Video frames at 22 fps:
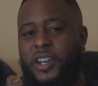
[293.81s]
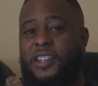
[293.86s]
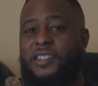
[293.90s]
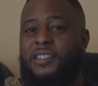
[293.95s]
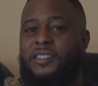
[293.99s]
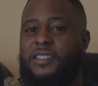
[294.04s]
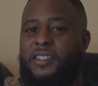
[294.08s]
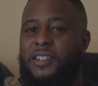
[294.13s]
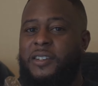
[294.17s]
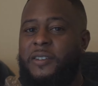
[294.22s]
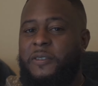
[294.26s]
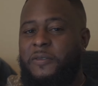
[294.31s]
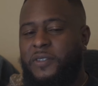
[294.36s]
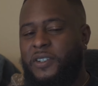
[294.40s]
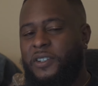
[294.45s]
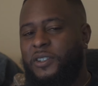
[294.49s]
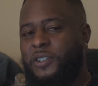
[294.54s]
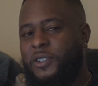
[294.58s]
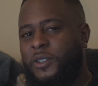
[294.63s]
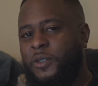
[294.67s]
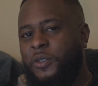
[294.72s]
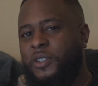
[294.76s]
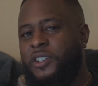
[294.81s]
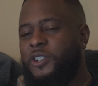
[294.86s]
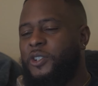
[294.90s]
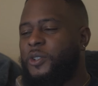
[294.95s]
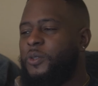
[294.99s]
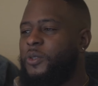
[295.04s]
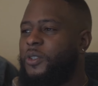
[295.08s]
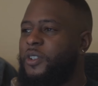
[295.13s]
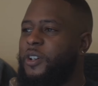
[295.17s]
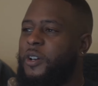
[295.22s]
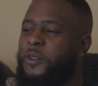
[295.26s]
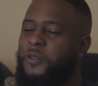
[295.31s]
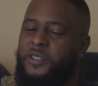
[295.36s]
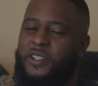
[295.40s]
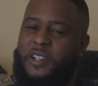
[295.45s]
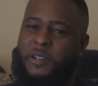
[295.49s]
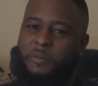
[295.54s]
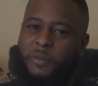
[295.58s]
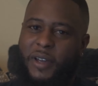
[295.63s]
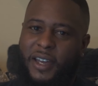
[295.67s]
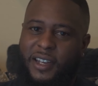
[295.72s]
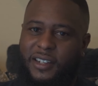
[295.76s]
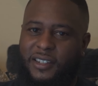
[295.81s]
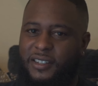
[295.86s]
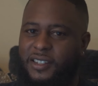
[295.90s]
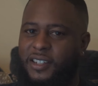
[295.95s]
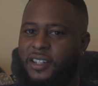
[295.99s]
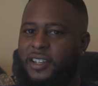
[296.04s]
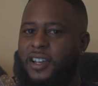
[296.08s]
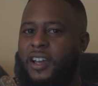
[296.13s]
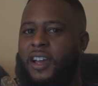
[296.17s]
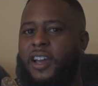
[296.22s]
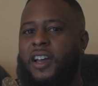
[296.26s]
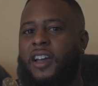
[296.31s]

and see a physical issue of COSIGN Magazine,